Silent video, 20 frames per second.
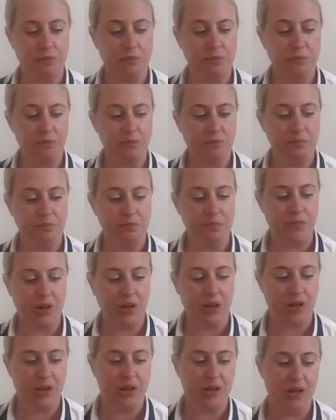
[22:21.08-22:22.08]
I'm
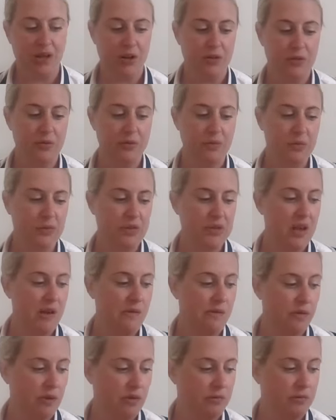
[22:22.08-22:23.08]
going to go
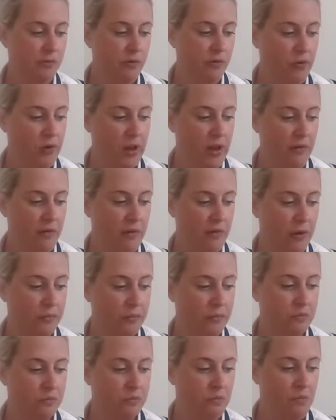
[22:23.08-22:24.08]
seven for flavour.